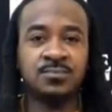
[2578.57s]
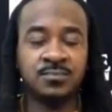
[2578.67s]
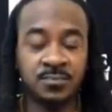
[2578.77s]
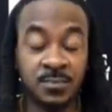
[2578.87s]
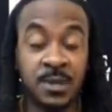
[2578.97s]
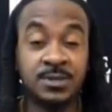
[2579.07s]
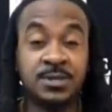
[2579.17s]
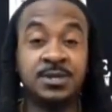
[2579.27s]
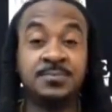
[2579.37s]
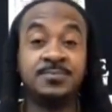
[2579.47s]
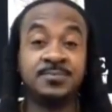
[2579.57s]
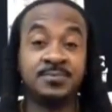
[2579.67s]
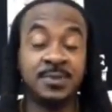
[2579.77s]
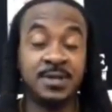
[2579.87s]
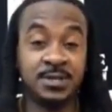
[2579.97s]
That's deep.
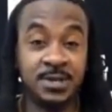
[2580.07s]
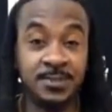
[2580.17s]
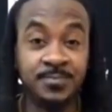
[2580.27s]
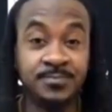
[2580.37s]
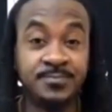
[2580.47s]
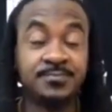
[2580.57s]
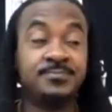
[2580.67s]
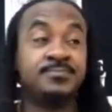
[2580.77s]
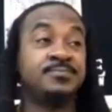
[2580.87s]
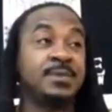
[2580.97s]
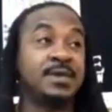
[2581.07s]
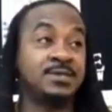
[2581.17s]
That's deep. That's deep.